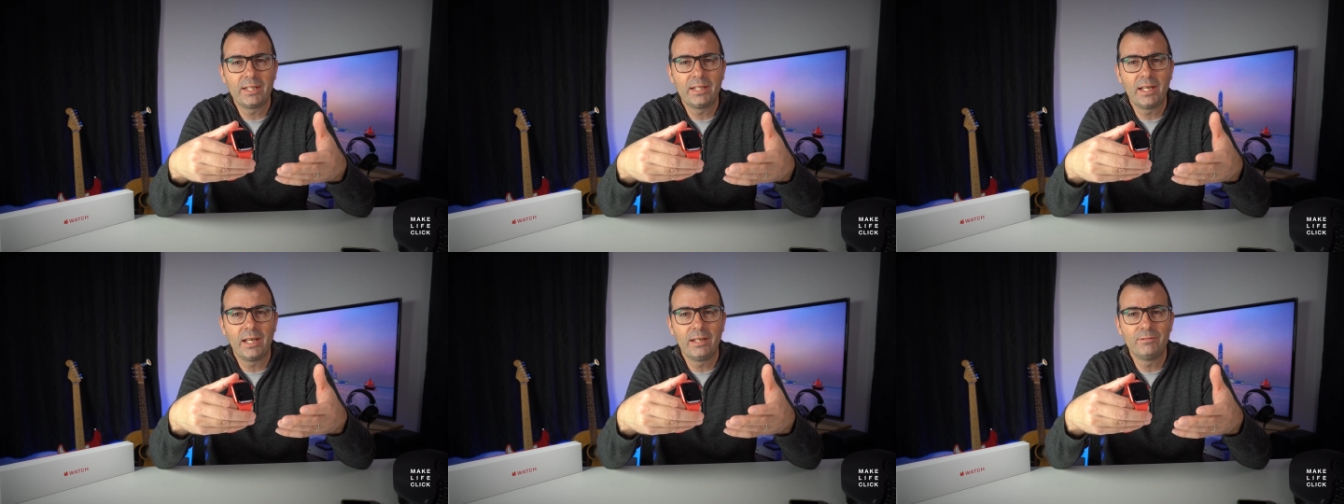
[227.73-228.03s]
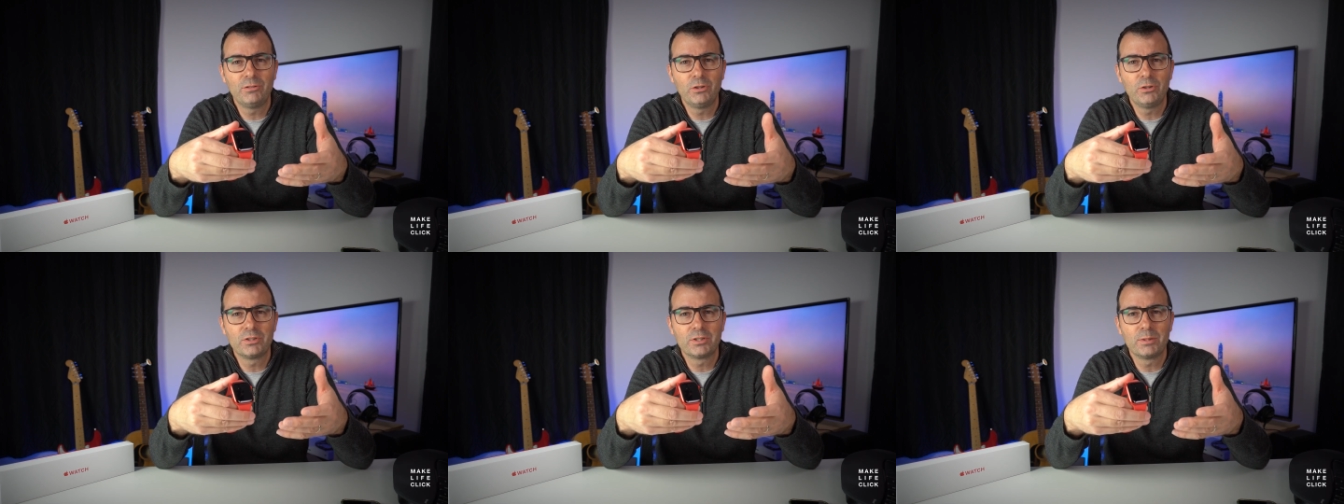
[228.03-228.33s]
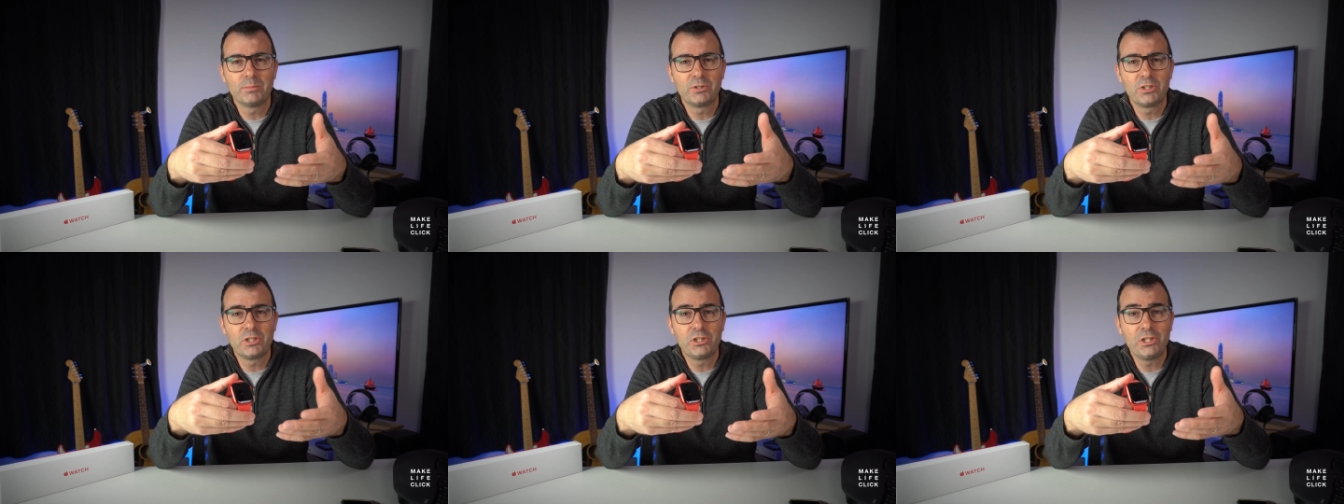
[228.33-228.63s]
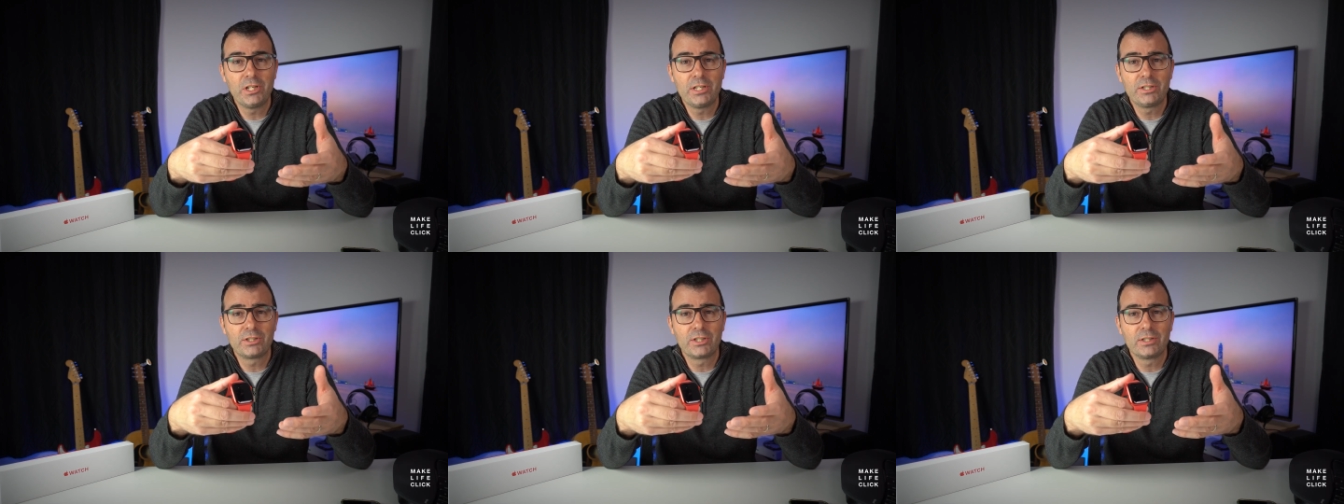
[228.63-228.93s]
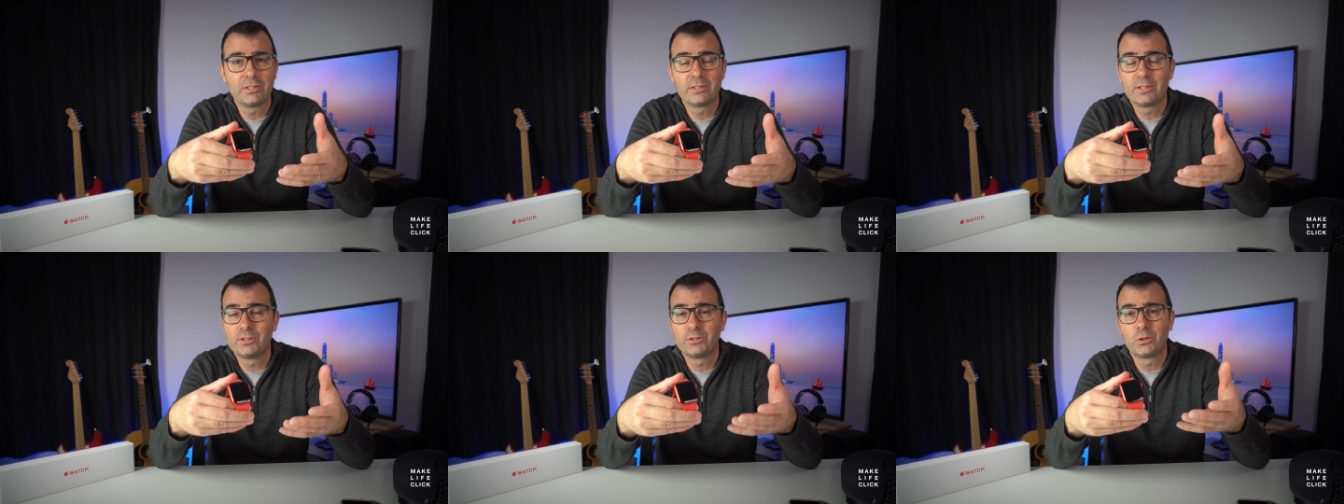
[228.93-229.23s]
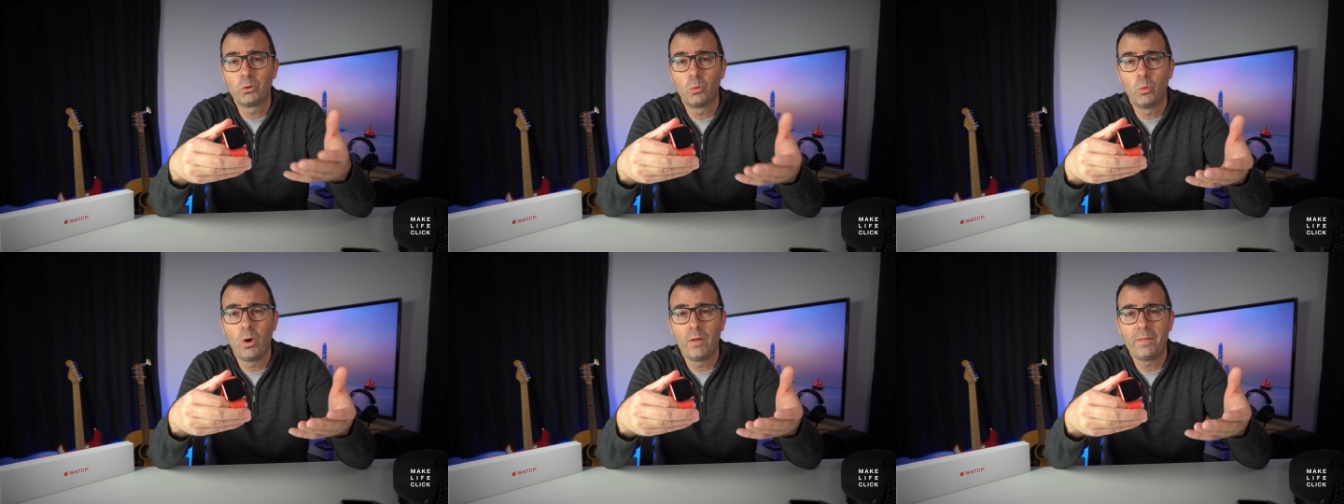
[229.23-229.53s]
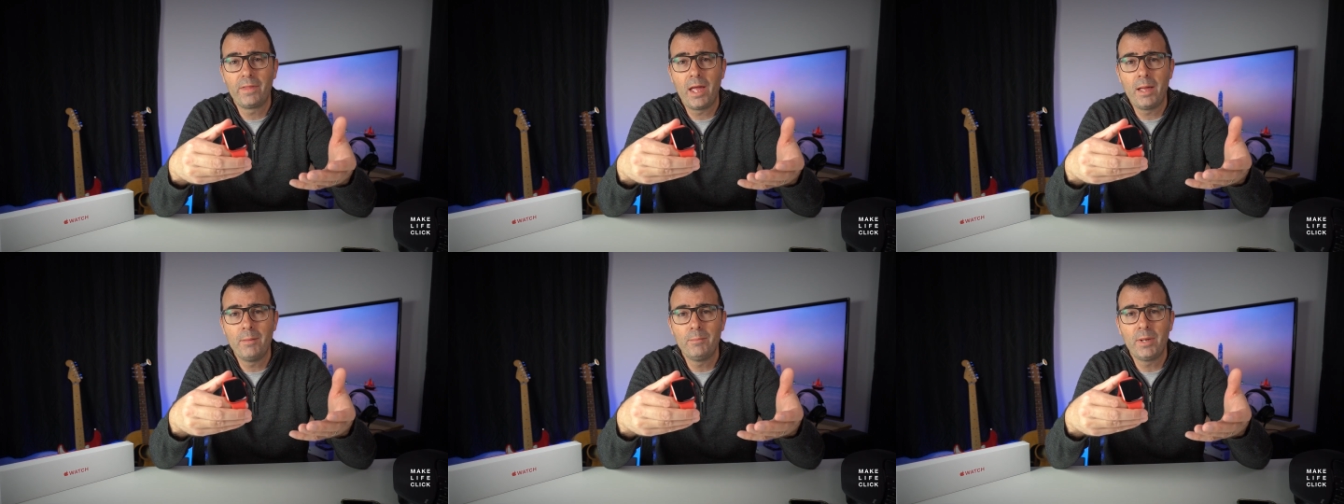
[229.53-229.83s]
gave you some suggestions as to
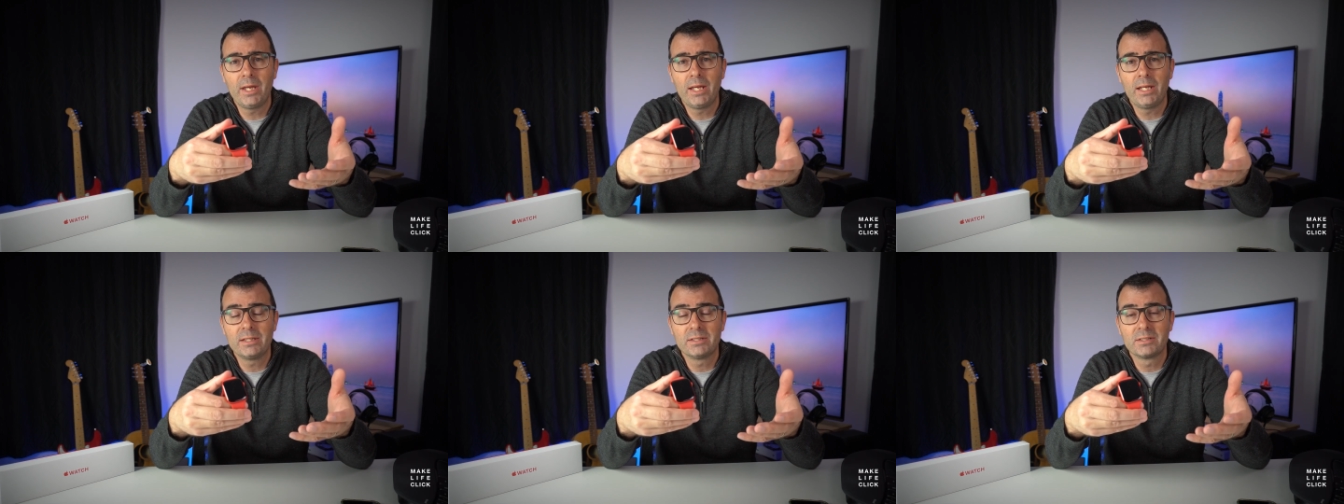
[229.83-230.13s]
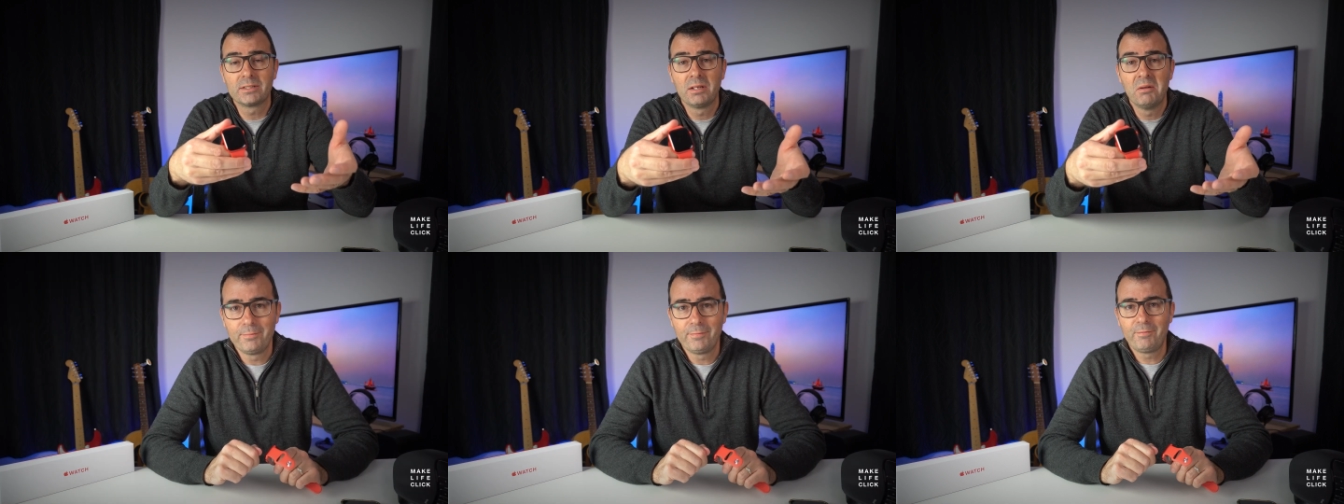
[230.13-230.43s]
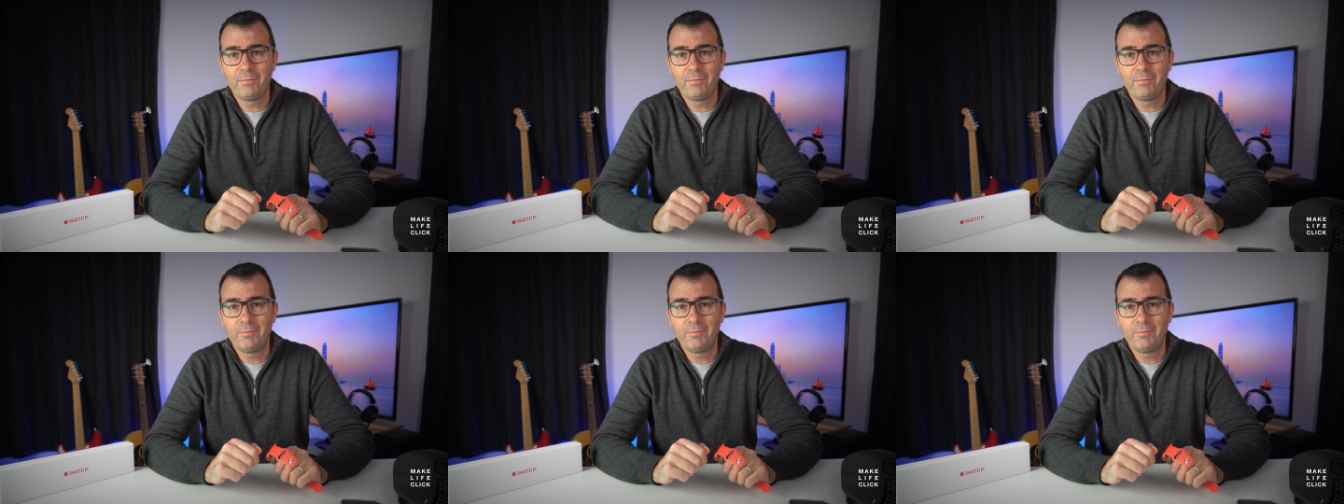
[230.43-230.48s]
what that means.